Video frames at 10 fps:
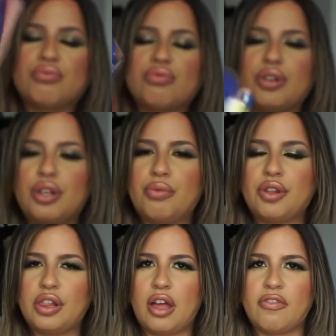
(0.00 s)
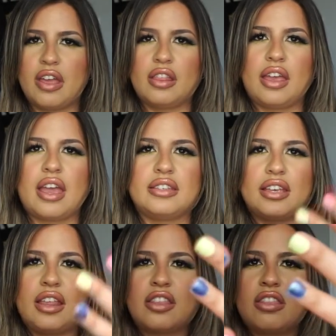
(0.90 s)
really really love it and like I
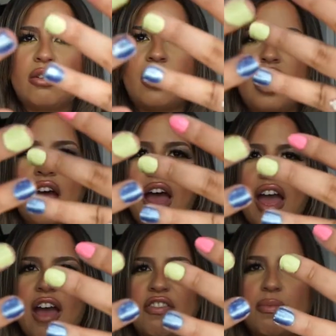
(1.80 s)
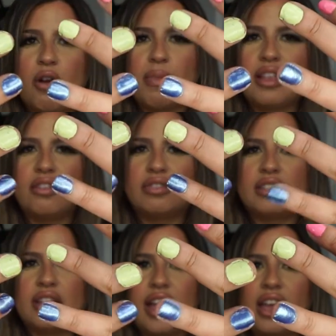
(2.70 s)
said like they ha I have them on my nails
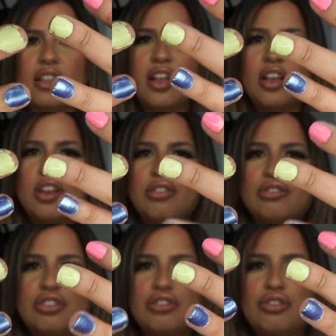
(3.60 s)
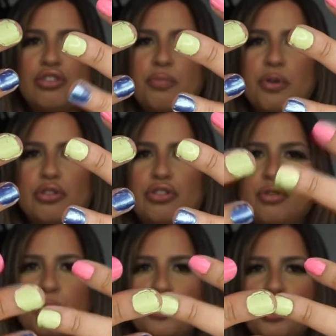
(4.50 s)
today and they're just super
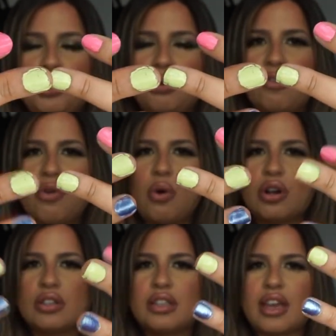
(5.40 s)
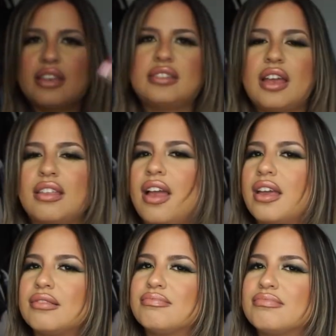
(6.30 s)
super cute of course like I said
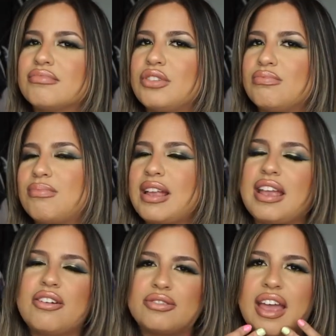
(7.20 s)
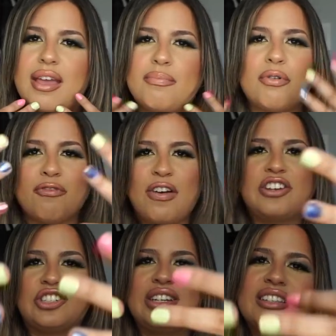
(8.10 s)
like my nails ain't professionally